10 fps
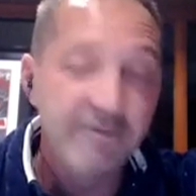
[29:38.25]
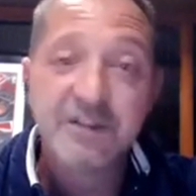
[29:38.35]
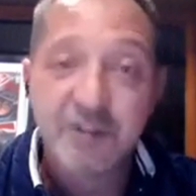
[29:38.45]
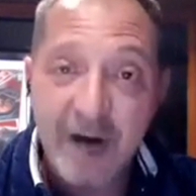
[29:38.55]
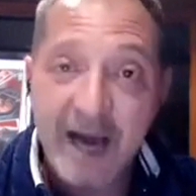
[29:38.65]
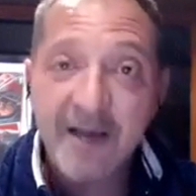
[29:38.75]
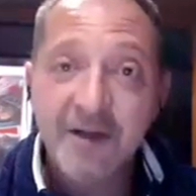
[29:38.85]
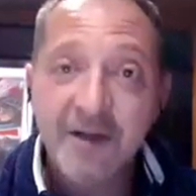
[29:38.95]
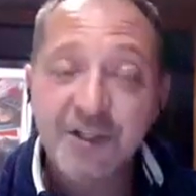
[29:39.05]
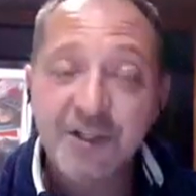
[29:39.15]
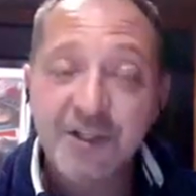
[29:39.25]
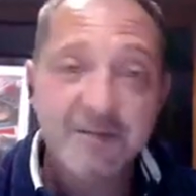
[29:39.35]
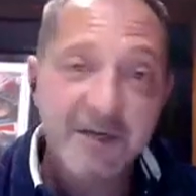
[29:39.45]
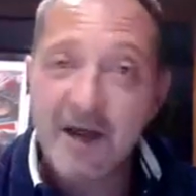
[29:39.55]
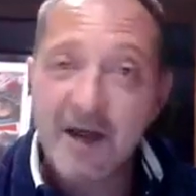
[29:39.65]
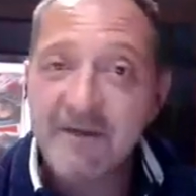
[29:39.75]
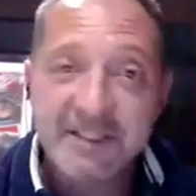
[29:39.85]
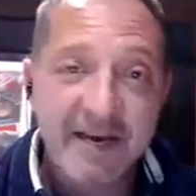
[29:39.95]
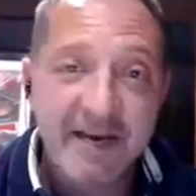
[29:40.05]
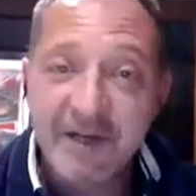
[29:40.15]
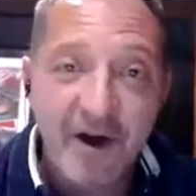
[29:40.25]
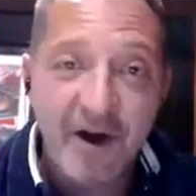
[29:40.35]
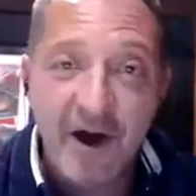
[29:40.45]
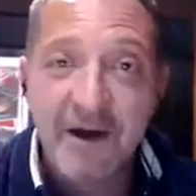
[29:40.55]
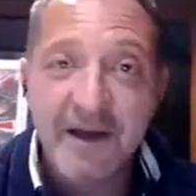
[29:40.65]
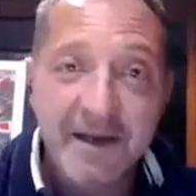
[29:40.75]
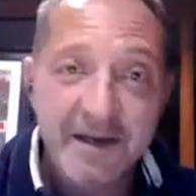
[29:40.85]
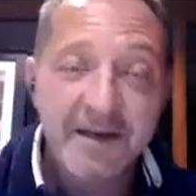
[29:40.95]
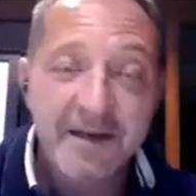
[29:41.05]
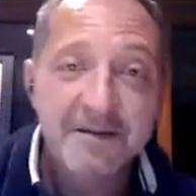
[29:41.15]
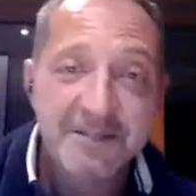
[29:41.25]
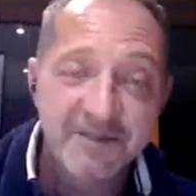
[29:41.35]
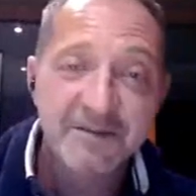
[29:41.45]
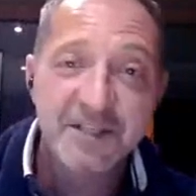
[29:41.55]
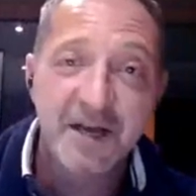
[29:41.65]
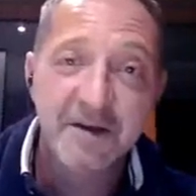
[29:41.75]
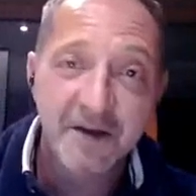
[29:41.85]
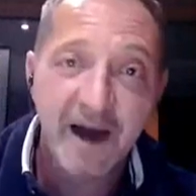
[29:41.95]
it's dry conditions and we don't have a safety car in Silverstone,